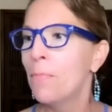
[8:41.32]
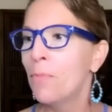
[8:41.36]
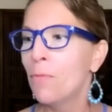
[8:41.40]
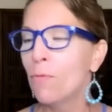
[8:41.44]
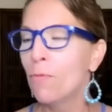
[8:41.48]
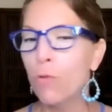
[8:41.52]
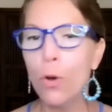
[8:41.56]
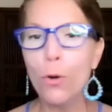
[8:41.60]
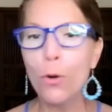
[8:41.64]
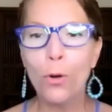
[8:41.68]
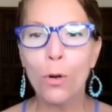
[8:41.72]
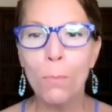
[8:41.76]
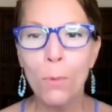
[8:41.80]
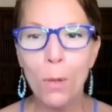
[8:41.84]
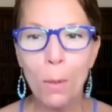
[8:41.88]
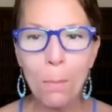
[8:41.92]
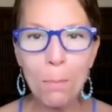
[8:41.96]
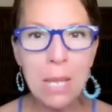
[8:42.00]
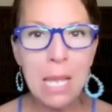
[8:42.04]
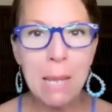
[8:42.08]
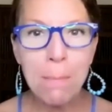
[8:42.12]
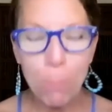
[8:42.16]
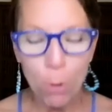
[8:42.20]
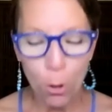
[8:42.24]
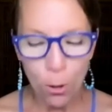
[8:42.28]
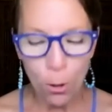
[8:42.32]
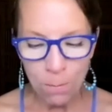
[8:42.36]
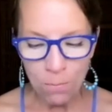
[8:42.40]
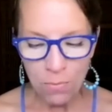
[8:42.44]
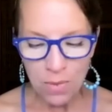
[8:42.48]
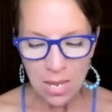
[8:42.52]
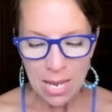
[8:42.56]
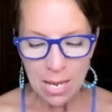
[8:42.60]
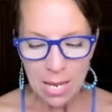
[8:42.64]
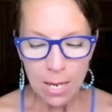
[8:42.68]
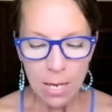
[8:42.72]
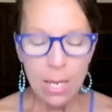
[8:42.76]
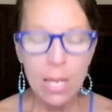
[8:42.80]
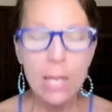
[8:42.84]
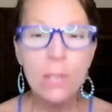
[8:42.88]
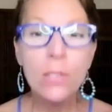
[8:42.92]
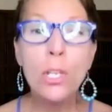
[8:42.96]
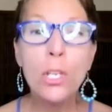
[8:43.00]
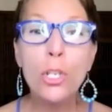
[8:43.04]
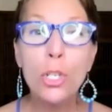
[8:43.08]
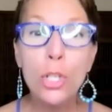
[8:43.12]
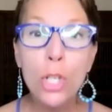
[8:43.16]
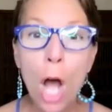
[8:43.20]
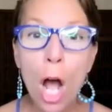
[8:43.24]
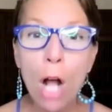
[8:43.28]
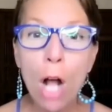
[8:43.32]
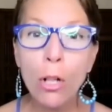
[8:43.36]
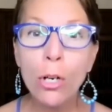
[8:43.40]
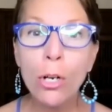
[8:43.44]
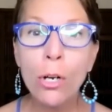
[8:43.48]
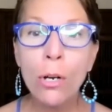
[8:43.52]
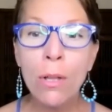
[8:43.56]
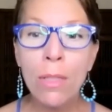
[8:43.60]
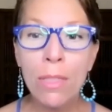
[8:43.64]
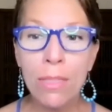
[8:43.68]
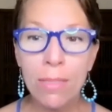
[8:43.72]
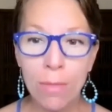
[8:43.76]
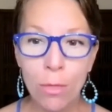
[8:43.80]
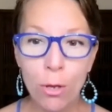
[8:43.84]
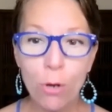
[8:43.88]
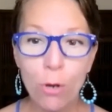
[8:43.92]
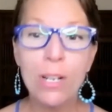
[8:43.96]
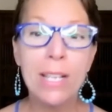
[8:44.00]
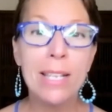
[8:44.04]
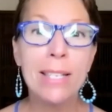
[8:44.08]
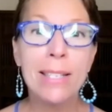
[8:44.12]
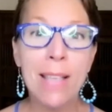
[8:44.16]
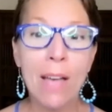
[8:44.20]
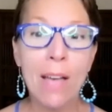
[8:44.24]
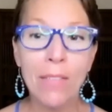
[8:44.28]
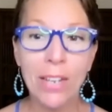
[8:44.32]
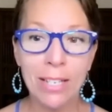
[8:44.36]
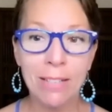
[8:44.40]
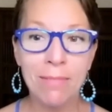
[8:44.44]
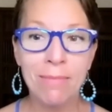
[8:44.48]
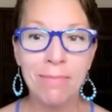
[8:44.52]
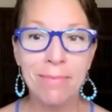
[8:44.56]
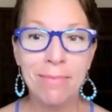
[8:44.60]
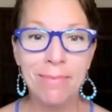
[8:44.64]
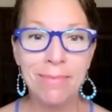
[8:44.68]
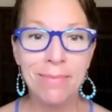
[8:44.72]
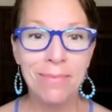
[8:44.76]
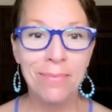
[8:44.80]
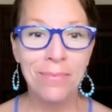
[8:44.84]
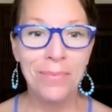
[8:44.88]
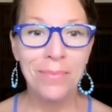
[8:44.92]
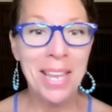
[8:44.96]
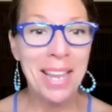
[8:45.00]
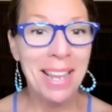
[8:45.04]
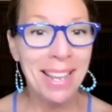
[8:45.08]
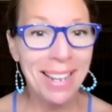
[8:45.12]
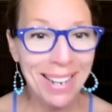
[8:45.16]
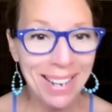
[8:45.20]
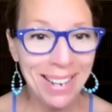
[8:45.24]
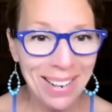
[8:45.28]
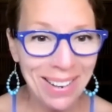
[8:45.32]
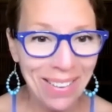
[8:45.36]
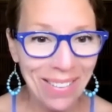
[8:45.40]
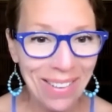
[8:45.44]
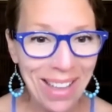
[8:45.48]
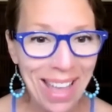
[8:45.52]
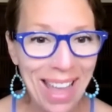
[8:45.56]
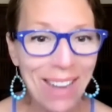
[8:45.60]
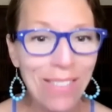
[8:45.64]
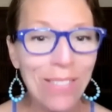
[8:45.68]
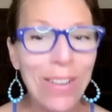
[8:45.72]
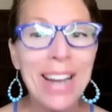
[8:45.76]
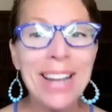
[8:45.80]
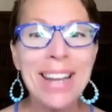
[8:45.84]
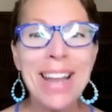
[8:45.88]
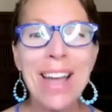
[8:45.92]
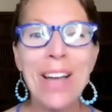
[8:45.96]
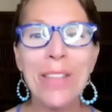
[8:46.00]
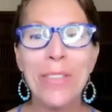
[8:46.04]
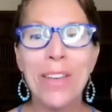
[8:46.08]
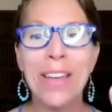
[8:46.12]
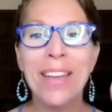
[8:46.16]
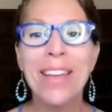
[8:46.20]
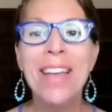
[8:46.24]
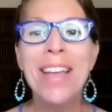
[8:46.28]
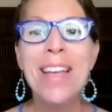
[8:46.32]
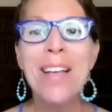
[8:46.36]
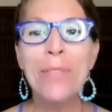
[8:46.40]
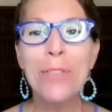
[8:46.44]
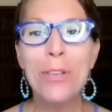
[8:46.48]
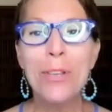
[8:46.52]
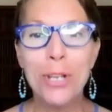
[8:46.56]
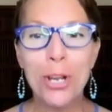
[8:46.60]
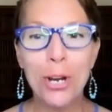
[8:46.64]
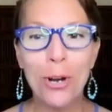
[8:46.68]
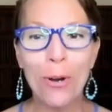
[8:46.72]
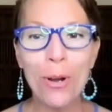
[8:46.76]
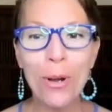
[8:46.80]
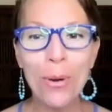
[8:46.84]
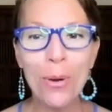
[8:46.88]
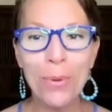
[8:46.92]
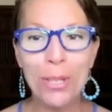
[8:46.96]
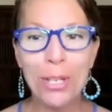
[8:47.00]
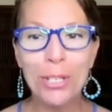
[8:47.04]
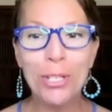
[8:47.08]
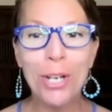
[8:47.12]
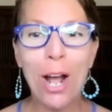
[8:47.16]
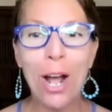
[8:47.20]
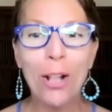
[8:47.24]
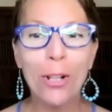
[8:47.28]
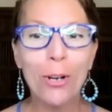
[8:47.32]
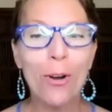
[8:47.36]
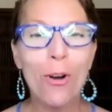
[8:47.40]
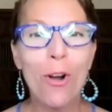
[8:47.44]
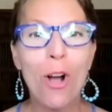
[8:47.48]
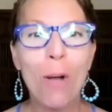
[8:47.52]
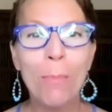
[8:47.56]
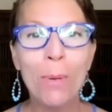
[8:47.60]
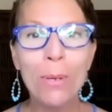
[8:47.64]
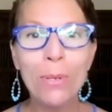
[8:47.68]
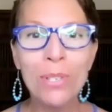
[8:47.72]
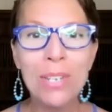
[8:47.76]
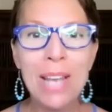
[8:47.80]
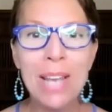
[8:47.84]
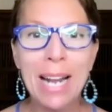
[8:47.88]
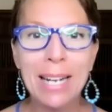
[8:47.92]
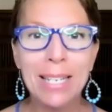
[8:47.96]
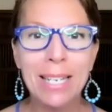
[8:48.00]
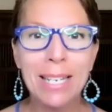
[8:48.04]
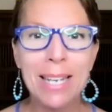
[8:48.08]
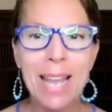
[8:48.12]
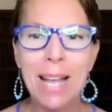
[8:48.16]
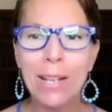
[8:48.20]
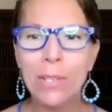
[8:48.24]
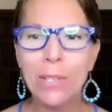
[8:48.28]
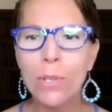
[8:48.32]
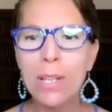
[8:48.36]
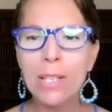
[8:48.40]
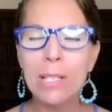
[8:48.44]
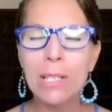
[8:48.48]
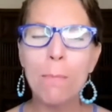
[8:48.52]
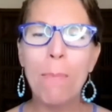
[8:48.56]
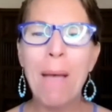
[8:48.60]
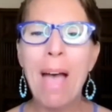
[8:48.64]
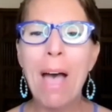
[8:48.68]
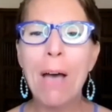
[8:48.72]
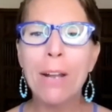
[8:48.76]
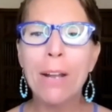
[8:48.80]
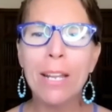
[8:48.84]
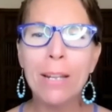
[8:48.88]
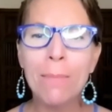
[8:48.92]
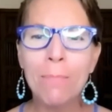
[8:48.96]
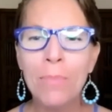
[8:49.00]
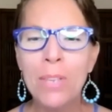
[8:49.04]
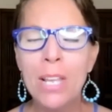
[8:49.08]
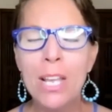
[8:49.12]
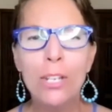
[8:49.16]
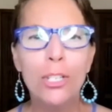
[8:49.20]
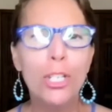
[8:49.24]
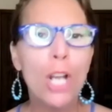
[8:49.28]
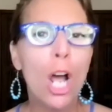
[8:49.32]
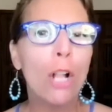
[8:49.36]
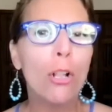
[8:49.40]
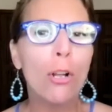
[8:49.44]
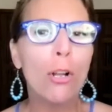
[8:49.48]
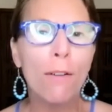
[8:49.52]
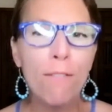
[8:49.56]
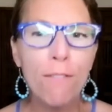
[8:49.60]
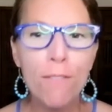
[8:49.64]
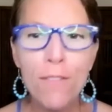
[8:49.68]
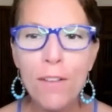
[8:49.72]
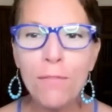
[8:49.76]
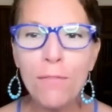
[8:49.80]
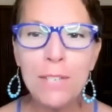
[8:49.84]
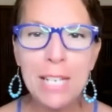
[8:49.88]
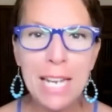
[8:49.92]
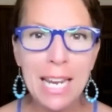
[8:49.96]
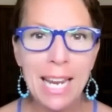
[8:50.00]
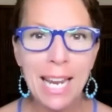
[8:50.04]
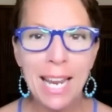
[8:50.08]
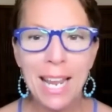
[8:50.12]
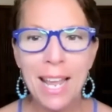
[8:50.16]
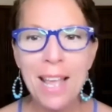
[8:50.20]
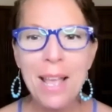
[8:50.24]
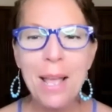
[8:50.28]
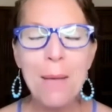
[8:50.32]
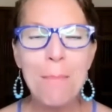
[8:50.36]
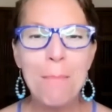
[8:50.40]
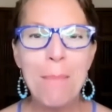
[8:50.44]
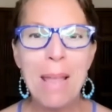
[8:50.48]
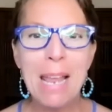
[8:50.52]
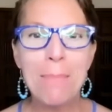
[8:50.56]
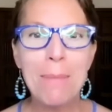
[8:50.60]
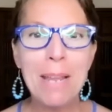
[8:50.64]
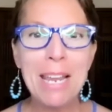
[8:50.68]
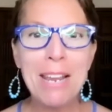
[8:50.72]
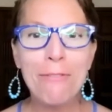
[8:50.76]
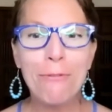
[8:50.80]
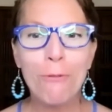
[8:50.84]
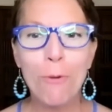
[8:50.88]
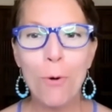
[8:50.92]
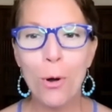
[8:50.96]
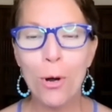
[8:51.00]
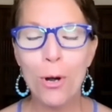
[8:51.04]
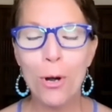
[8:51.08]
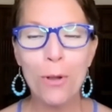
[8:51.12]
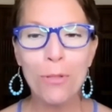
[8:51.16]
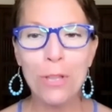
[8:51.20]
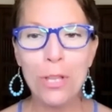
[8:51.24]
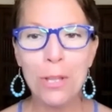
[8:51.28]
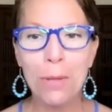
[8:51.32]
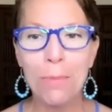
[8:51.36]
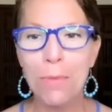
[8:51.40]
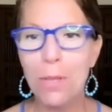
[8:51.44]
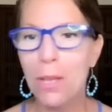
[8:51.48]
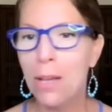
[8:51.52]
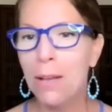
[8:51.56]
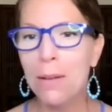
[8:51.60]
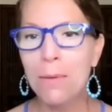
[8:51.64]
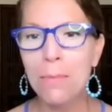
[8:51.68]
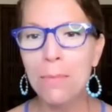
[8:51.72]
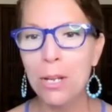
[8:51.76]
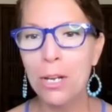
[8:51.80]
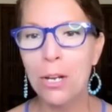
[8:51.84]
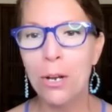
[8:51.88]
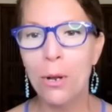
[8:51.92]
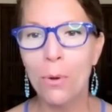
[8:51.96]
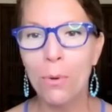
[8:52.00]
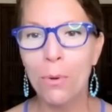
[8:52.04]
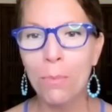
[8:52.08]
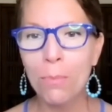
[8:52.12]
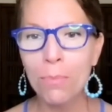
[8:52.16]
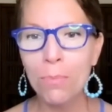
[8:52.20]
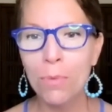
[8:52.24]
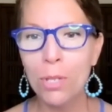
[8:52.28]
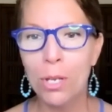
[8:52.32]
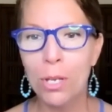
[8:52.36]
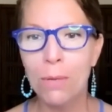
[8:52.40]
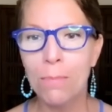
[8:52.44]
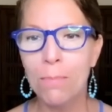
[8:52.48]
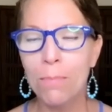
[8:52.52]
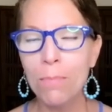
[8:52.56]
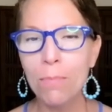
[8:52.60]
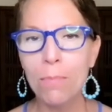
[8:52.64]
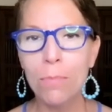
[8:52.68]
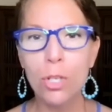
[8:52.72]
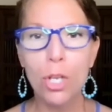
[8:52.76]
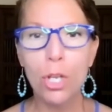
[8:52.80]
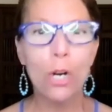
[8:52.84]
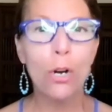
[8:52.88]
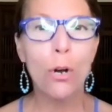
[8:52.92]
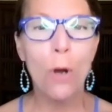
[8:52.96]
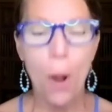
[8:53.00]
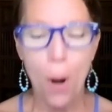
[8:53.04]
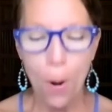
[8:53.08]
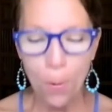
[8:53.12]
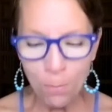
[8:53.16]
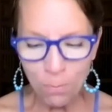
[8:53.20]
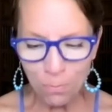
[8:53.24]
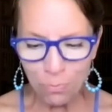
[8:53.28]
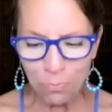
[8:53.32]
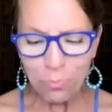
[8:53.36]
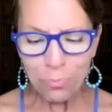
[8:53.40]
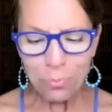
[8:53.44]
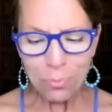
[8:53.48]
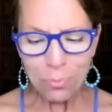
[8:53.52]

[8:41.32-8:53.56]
vulnerable people, is $1.37. Okay, and right now the euro and the dollar are almost neck to neck, so that's about $1.50 maybe for the euro.